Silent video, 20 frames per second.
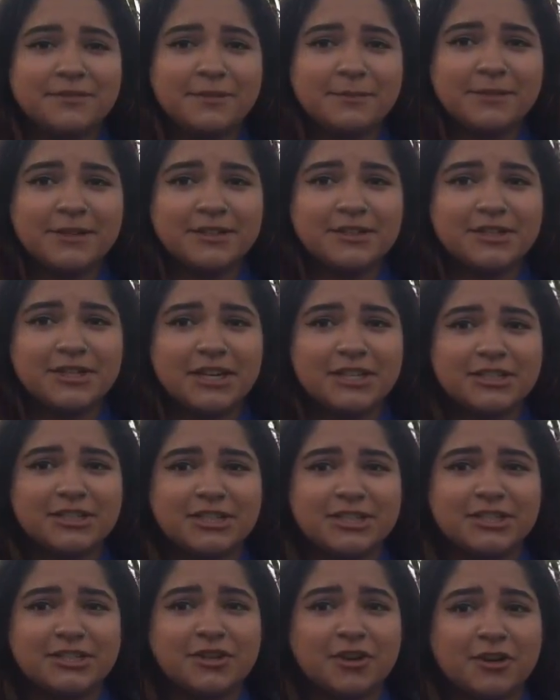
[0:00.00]
from
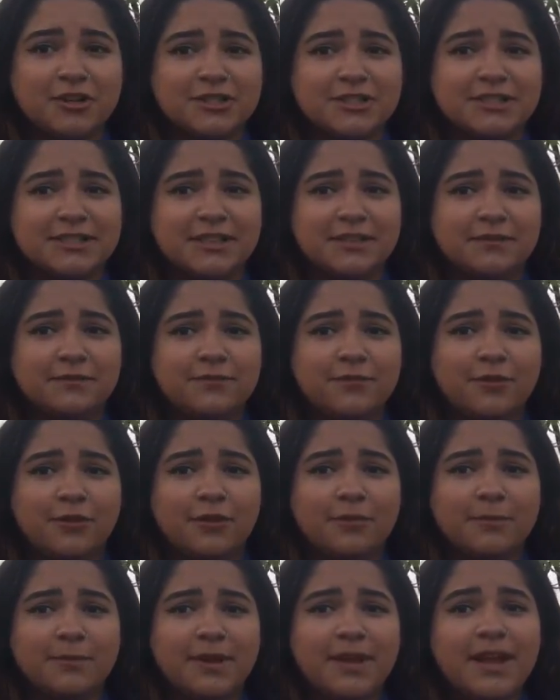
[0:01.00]
congestion charges in the
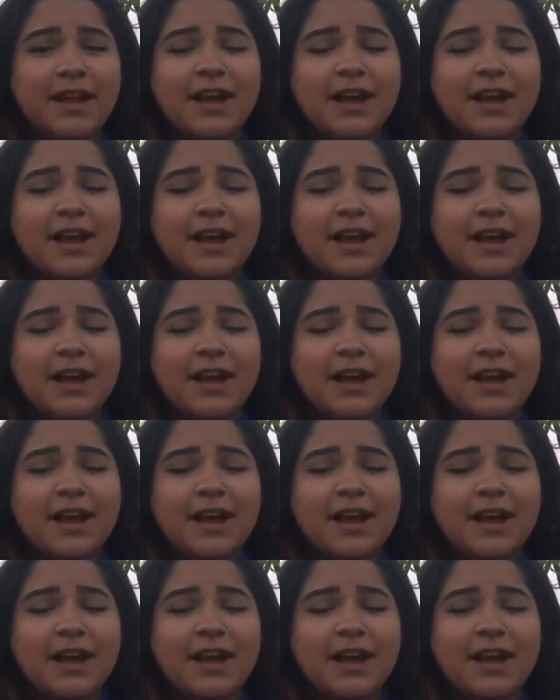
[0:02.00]
form